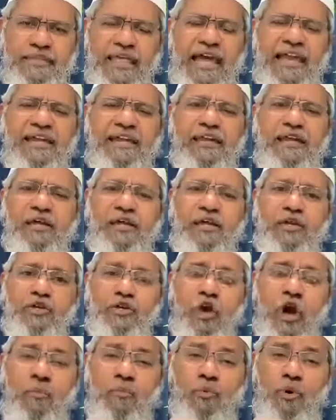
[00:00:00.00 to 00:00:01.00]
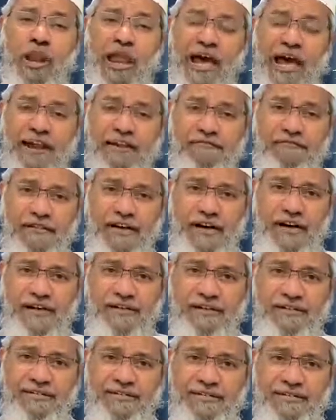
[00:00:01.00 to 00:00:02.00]
that Yawm
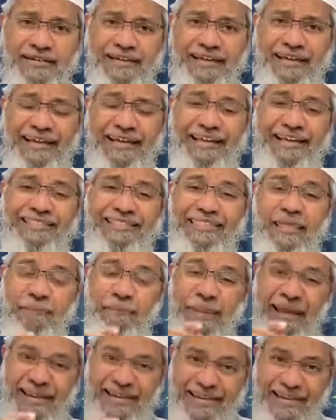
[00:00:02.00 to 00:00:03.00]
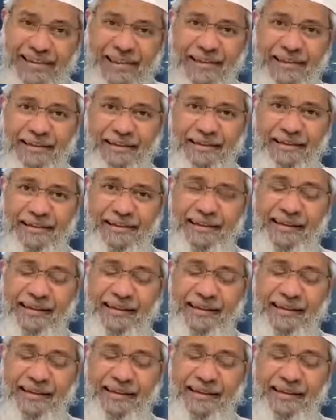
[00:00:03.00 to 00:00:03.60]
al-Arafah is the best day,